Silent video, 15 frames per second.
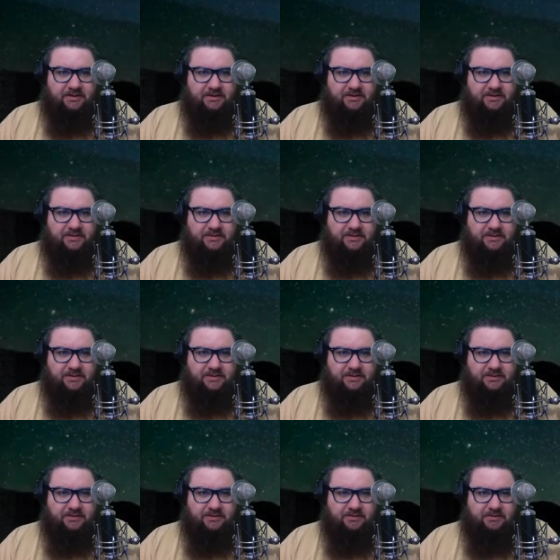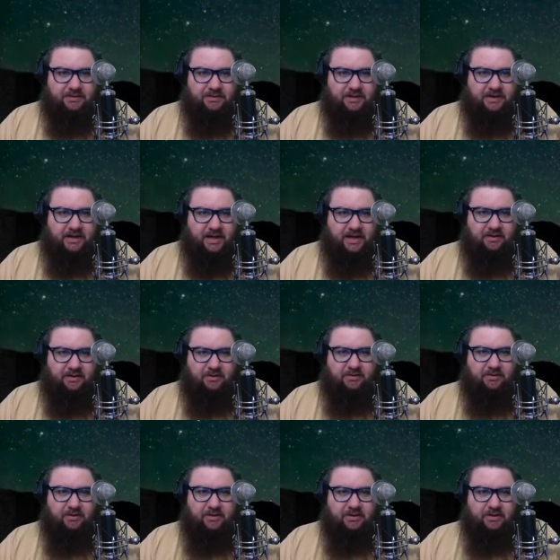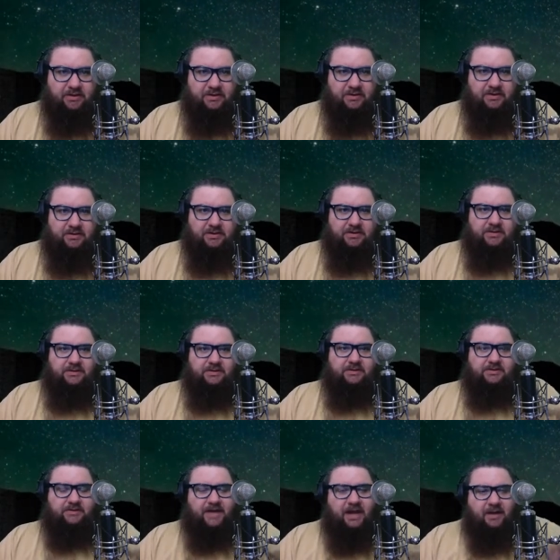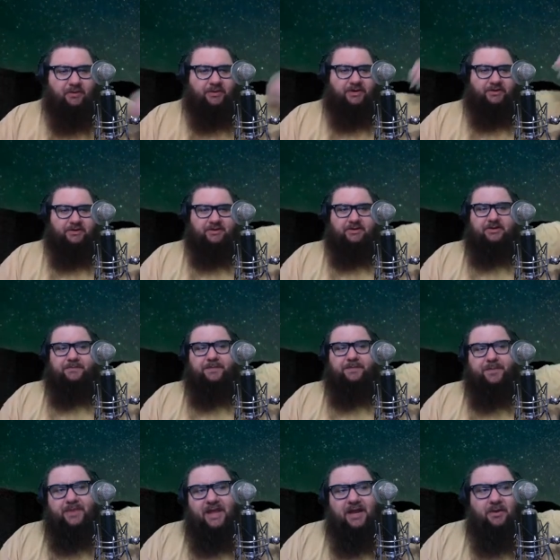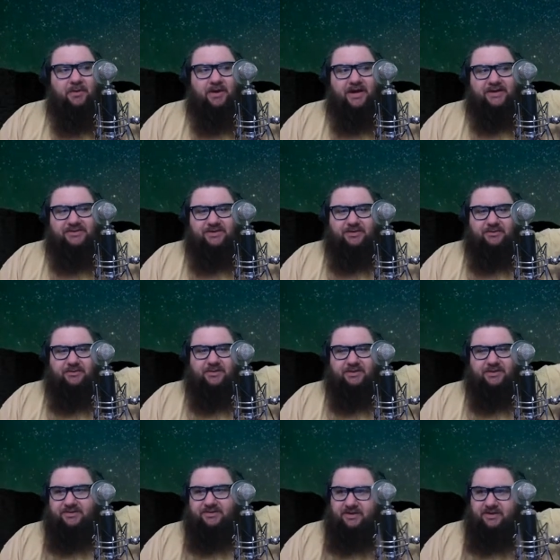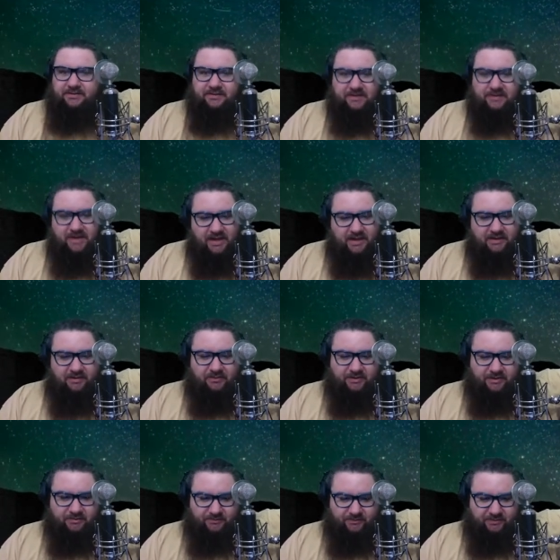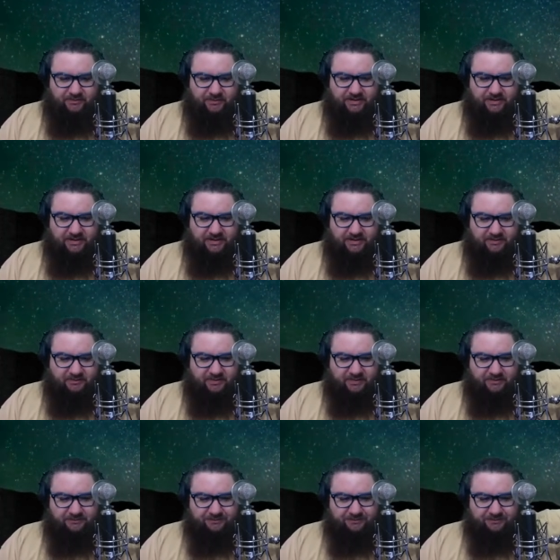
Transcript: So now we are good. Now we're actually doing this thing. Now we are where we needed to be.